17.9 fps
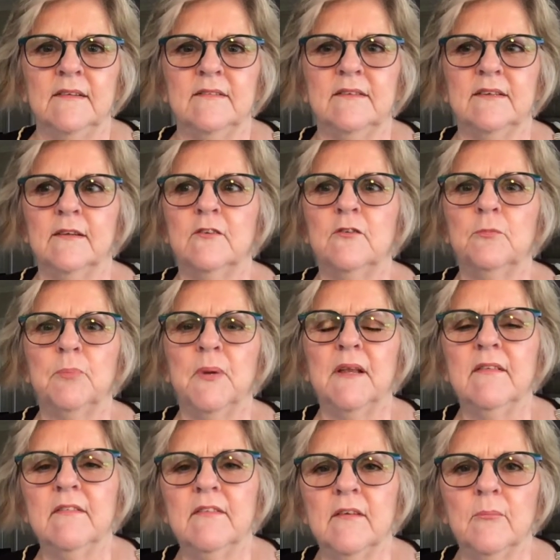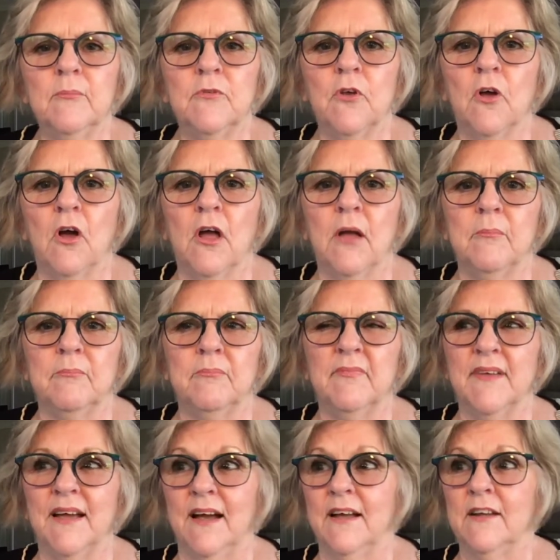To spend some time,
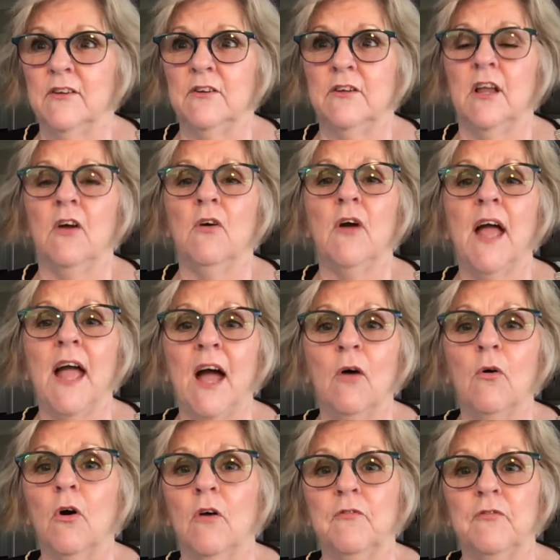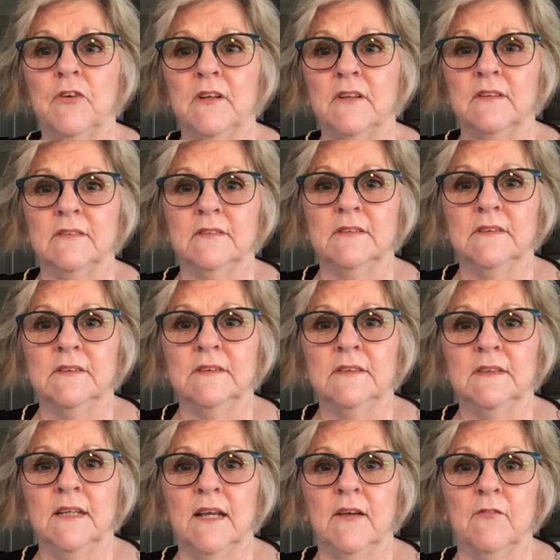I don't know how often,
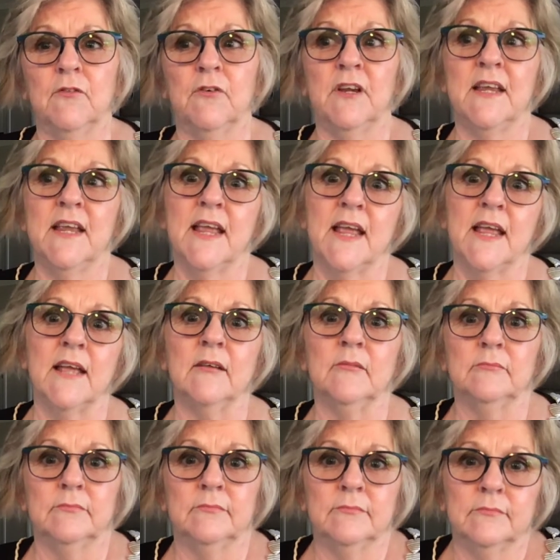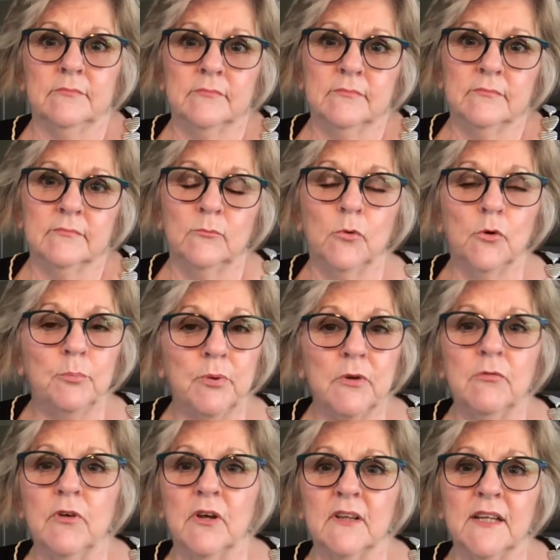every year would
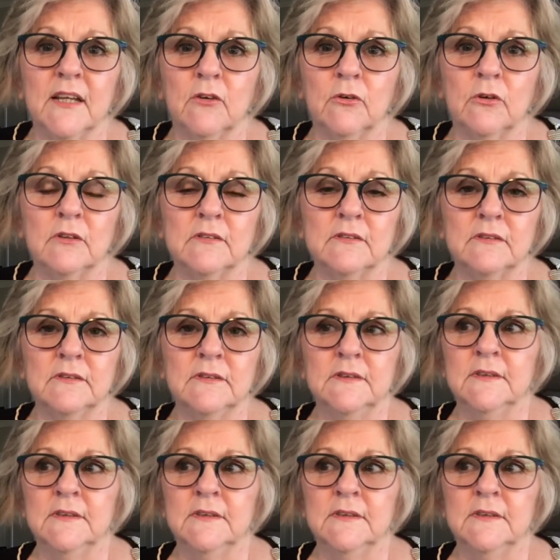be really good.